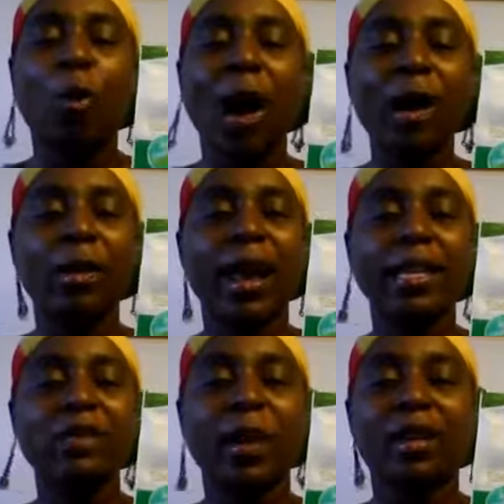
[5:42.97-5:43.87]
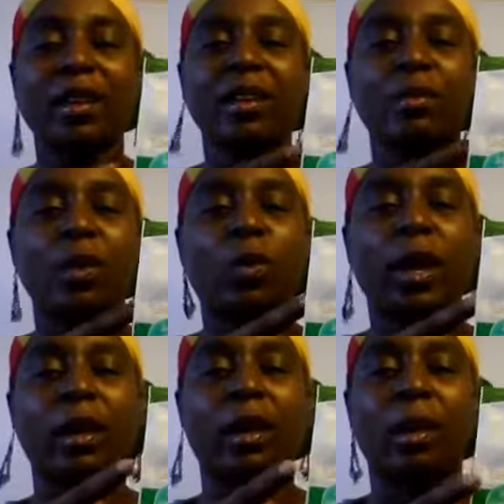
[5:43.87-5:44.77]
Why would I expect there to be
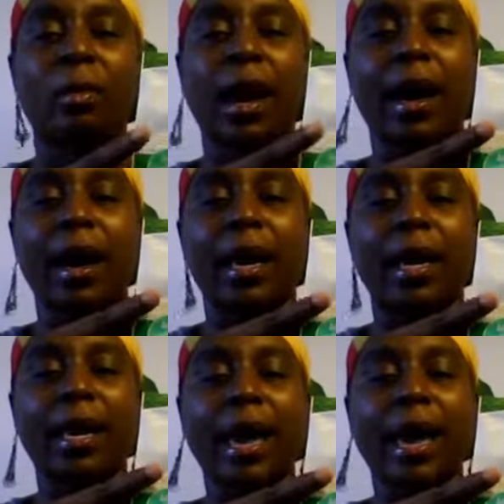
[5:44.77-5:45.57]
wheat in my